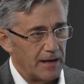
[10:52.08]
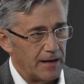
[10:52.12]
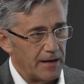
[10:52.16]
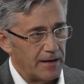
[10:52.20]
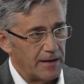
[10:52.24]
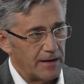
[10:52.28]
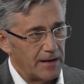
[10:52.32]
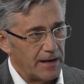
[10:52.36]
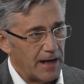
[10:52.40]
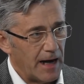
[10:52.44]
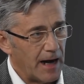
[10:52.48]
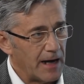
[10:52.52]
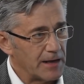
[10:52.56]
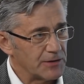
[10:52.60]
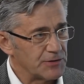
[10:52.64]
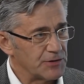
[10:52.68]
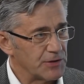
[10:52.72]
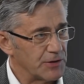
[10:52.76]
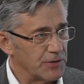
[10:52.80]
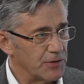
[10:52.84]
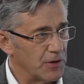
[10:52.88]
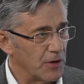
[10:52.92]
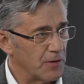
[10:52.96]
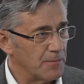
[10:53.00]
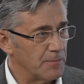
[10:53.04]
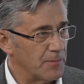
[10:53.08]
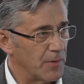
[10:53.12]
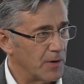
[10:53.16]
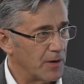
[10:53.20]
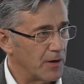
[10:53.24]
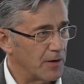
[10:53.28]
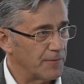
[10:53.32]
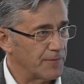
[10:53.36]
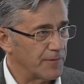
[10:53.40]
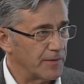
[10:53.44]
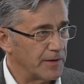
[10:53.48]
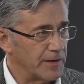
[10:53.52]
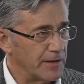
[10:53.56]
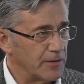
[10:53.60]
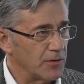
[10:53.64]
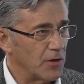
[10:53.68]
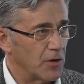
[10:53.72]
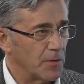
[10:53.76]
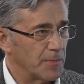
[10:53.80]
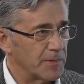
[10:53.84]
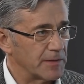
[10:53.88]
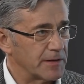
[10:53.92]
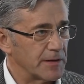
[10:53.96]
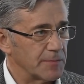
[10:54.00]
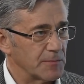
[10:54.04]
a larger number of
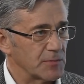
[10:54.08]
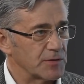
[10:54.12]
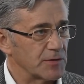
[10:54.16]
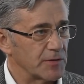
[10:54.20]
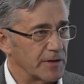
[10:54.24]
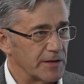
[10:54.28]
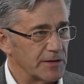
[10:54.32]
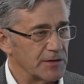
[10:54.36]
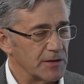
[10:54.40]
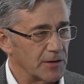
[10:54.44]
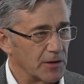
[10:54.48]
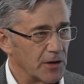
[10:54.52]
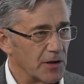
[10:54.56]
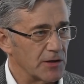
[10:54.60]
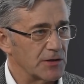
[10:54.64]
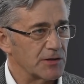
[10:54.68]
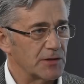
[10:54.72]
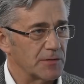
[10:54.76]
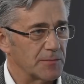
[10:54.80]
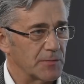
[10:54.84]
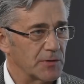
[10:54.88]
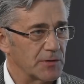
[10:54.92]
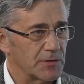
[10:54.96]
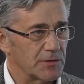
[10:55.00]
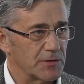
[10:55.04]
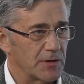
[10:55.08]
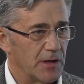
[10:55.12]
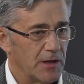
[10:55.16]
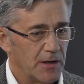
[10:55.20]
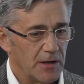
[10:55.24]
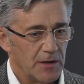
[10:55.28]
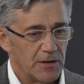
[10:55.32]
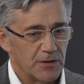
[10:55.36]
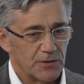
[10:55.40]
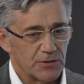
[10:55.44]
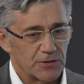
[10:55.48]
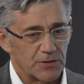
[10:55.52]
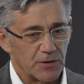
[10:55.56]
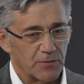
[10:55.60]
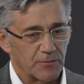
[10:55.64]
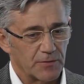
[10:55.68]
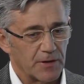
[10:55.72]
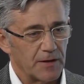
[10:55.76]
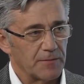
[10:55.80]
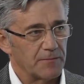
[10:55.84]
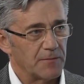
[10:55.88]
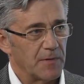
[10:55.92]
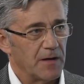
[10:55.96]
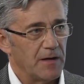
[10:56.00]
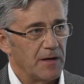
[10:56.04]
in-orbit demonstration customers so
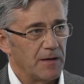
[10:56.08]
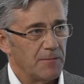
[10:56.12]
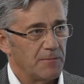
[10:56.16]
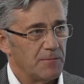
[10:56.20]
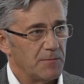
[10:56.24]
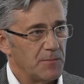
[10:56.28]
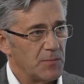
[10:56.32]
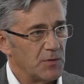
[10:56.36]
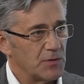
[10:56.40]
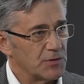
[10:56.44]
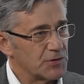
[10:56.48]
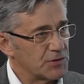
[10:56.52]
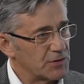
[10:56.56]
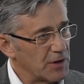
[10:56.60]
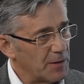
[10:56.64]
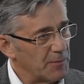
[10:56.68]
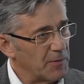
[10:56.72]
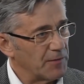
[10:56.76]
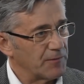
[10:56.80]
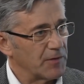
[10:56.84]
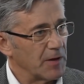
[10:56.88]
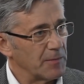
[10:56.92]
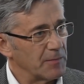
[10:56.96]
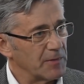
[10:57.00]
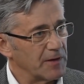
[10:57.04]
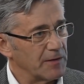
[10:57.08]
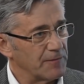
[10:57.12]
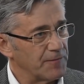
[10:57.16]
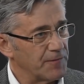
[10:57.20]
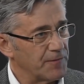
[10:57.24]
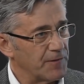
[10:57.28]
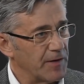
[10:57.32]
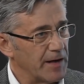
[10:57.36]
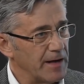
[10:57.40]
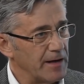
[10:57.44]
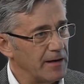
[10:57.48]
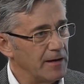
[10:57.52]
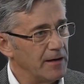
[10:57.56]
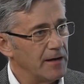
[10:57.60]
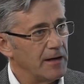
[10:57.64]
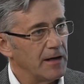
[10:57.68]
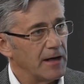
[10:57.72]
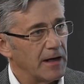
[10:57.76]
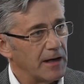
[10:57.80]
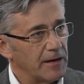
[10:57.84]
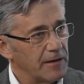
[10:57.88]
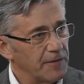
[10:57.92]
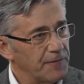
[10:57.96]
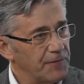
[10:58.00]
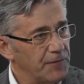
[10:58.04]
that some of them can fail
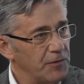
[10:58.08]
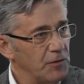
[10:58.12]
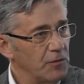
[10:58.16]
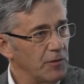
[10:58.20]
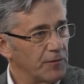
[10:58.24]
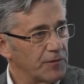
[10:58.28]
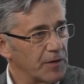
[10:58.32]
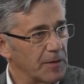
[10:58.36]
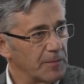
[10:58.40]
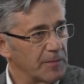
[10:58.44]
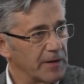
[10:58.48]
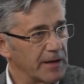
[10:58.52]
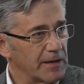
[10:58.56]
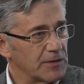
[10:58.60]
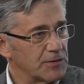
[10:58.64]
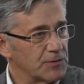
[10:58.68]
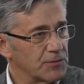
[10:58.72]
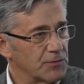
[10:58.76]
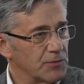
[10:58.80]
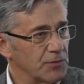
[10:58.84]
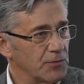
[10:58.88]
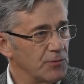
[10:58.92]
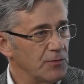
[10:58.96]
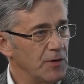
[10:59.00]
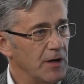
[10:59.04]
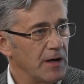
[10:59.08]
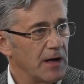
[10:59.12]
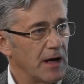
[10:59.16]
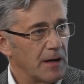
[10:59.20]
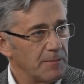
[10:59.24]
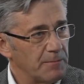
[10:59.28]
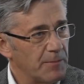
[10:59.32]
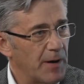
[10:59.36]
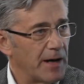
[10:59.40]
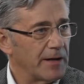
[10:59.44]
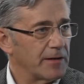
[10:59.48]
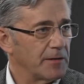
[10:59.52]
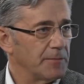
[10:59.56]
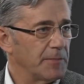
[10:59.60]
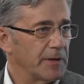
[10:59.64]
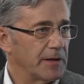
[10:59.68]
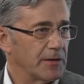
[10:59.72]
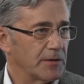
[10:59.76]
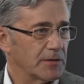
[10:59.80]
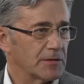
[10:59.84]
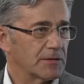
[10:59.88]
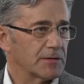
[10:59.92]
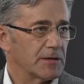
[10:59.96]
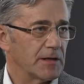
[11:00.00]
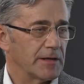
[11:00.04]
and a few of them gets through and buy the
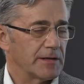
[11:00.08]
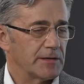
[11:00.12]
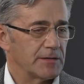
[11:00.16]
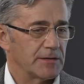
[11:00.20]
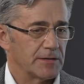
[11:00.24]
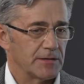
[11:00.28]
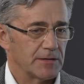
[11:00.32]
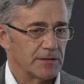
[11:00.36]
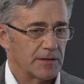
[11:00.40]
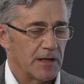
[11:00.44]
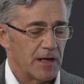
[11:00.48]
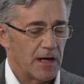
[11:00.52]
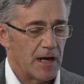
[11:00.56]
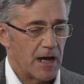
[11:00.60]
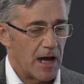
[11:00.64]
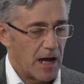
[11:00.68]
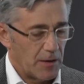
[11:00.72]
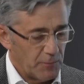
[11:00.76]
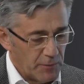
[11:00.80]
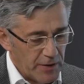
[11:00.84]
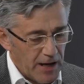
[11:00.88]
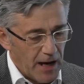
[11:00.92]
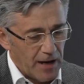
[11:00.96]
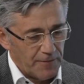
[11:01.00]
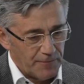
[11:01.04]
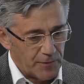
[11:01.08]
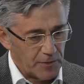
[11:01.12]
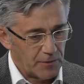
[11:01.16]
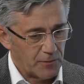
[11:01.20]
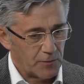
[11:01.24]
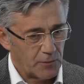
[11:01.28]
big constellations. Yeah. And we have